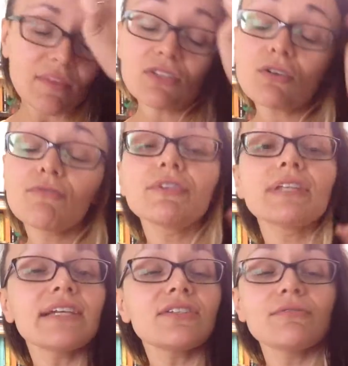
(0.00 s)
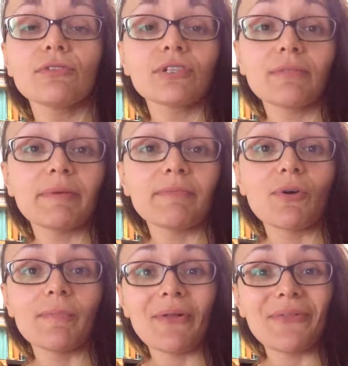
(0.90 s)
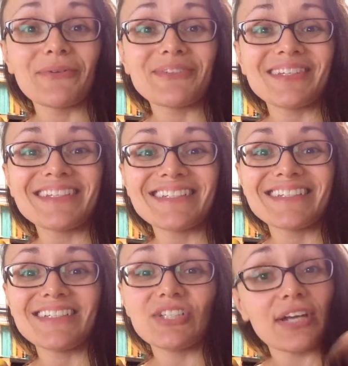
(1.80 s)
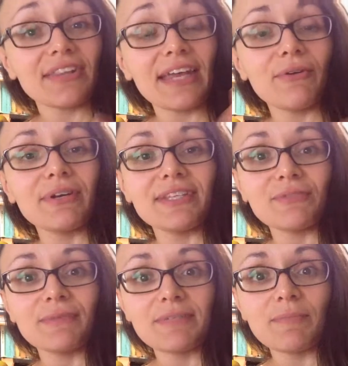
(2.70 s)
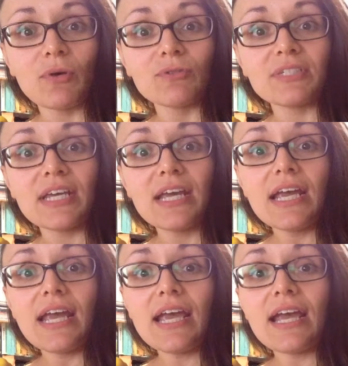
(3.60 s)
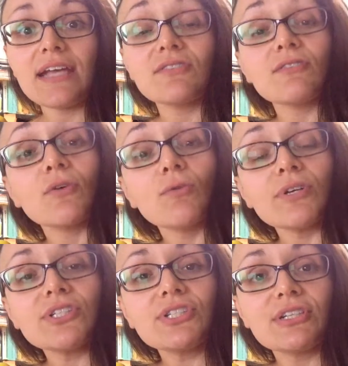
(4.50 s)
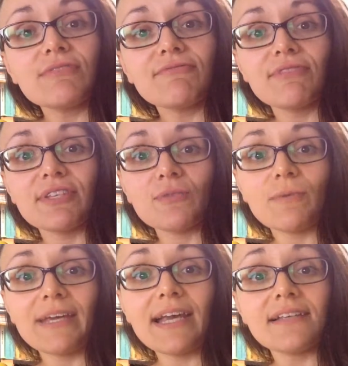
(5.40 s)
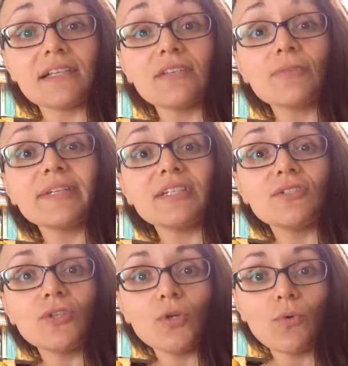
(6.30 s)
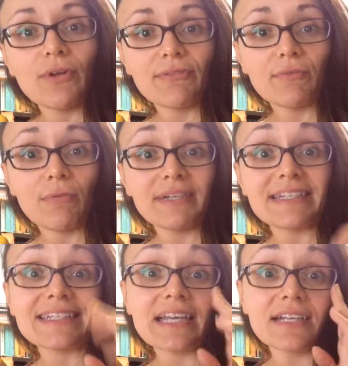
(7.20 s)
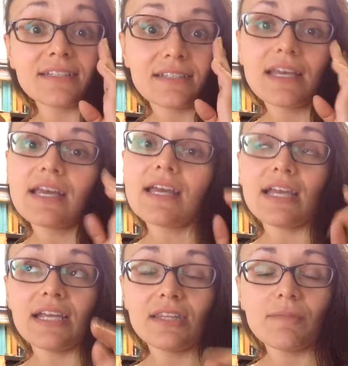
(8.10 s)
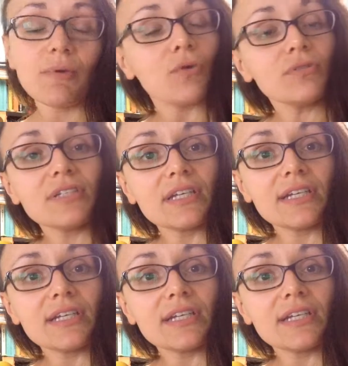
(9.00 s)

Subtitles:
So if you'd like to learn a little bit more about those things, then check that out in this week's post. And so the question for this week has a little bit to do with what we discuss in the post.